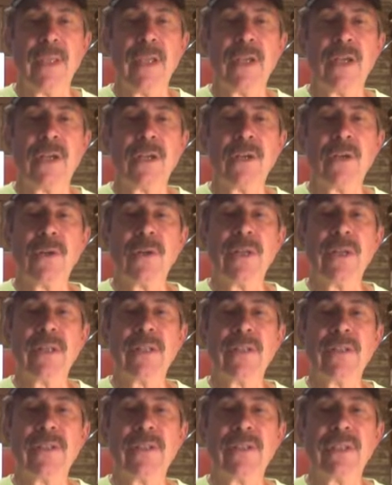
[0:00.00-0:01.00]
including
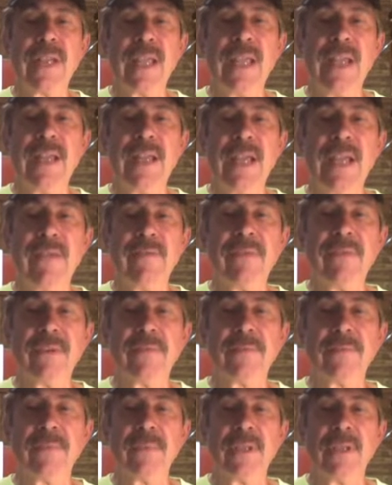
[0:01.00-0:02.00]
the state
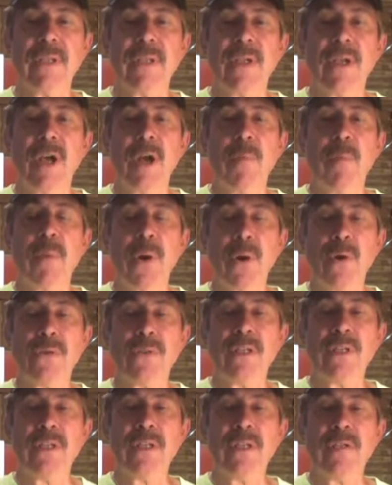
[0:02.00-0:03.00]
effort
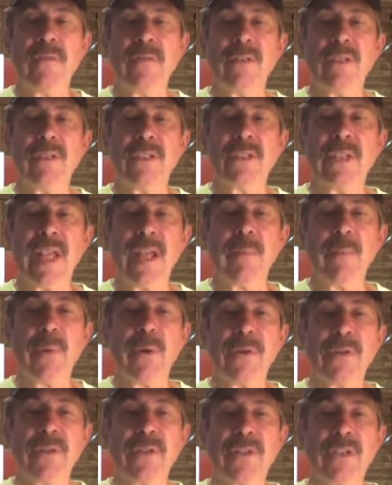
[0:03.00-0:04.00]
opposing the state
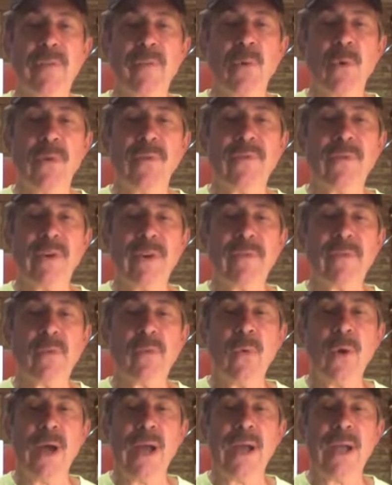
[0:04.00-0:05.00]
purchasing more Forever
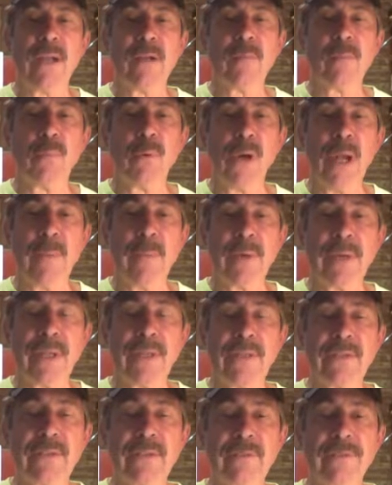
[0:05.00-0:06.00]
Wild
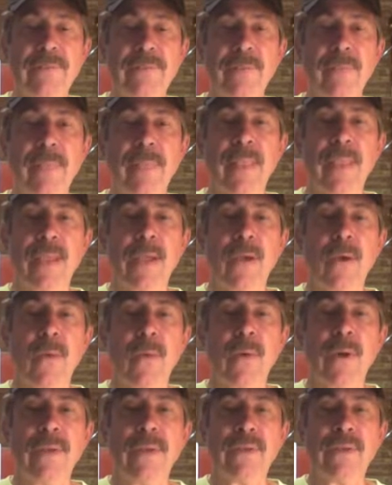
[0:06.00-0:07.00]
properties
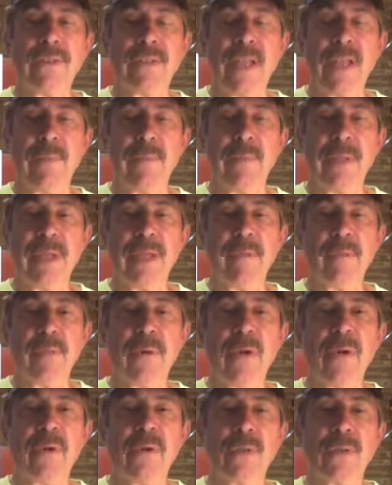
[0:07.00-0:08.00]
while the state being
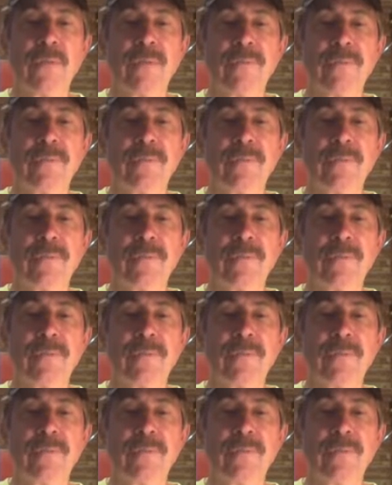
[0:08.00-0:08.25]
broke.